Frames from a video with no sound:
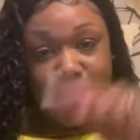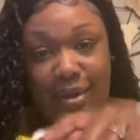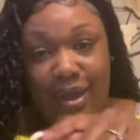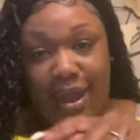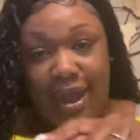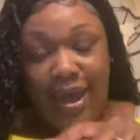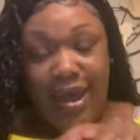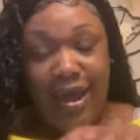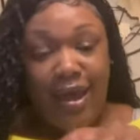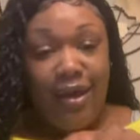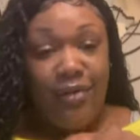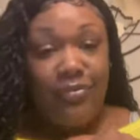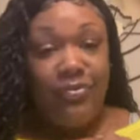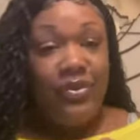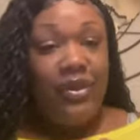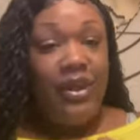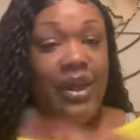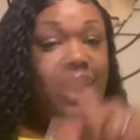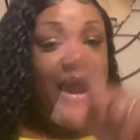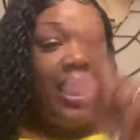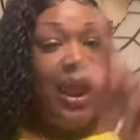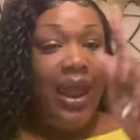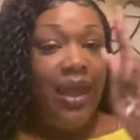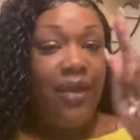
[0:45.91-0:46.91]
Live
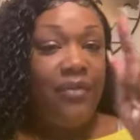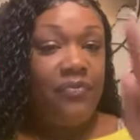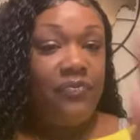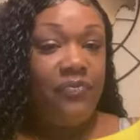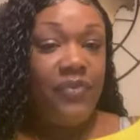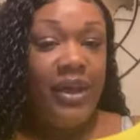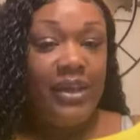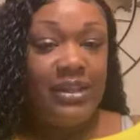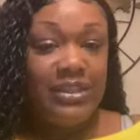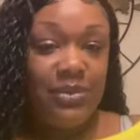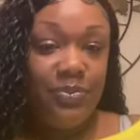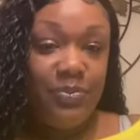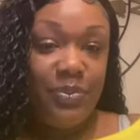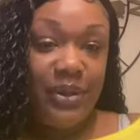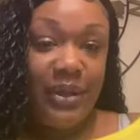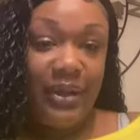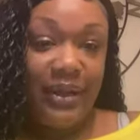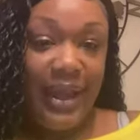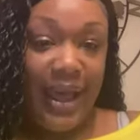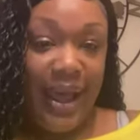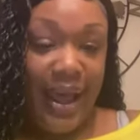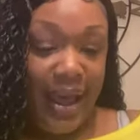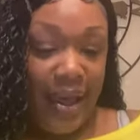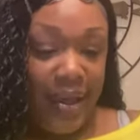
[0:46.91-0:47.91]
and Facebook
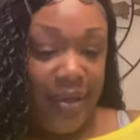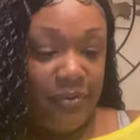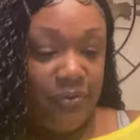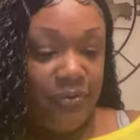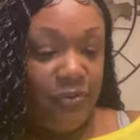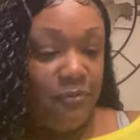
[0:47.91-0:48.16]
Live.